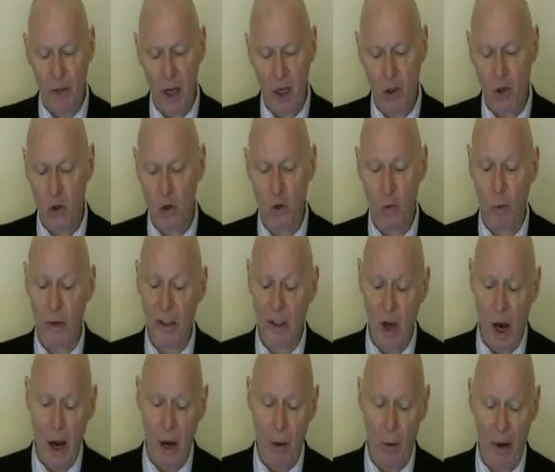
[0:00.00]
teachers
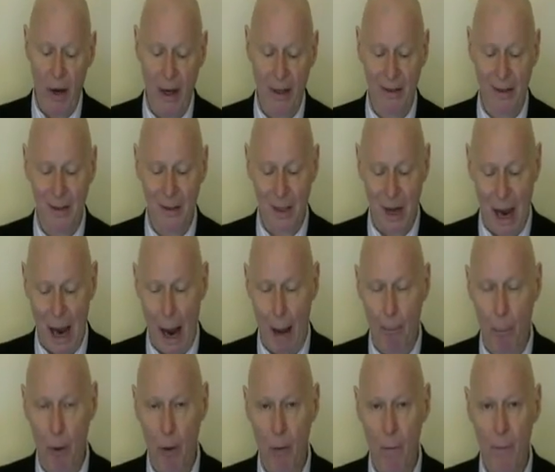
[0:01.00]
retiring at the
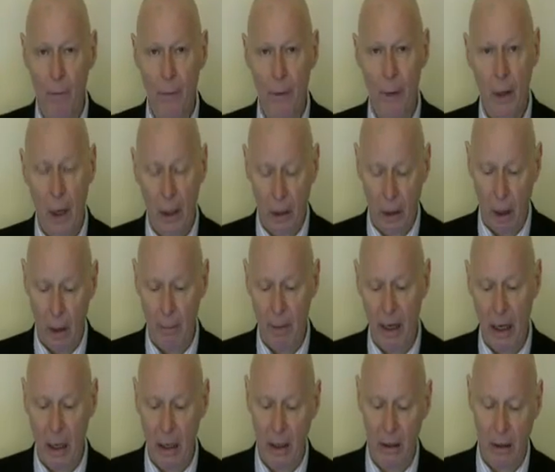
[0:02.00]
top and
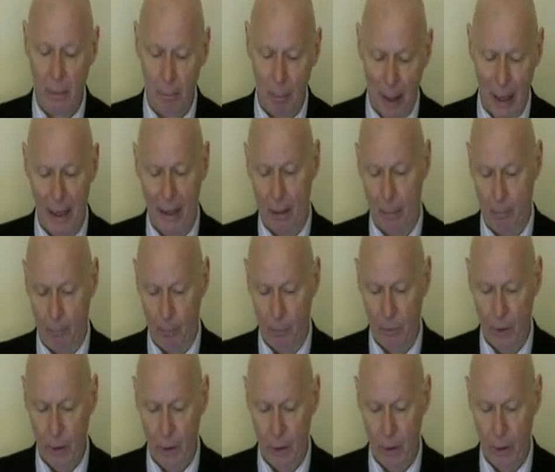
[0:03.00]
coming in at the bottom.